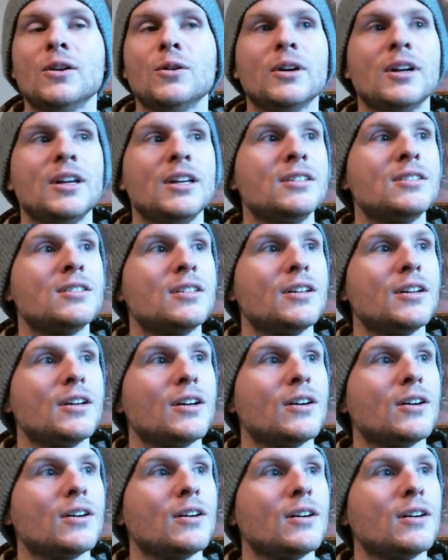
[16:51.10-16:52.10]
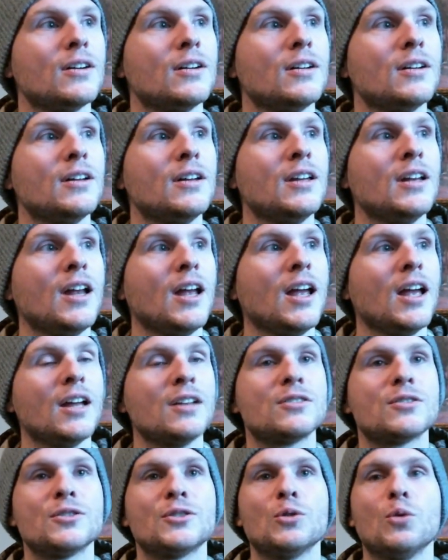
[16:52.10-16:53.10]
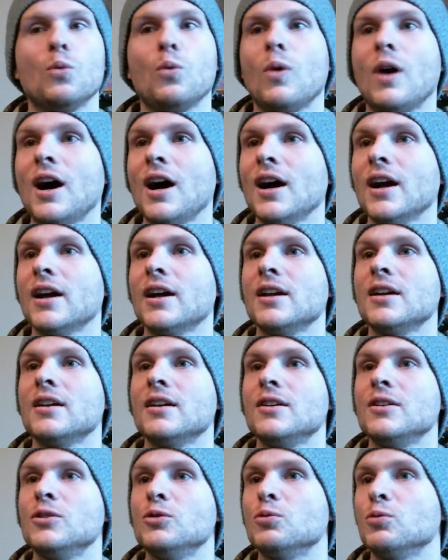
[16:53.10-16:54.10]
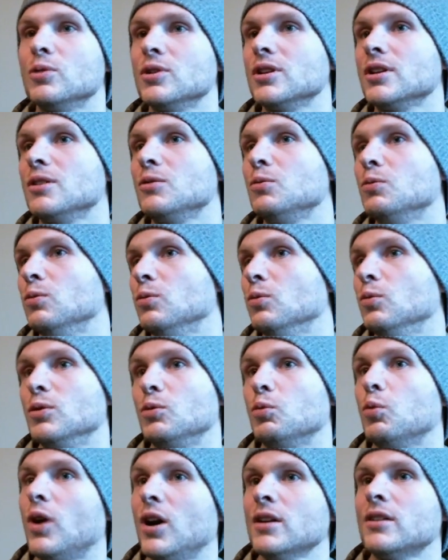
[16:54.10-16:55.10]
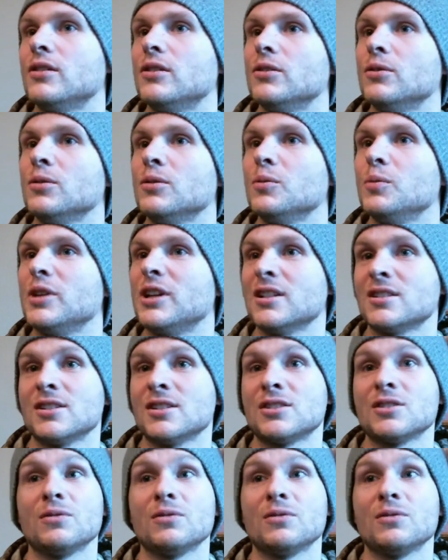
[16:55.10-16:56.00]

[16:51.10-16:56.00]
is there an answer to why you really would want to? Because it's a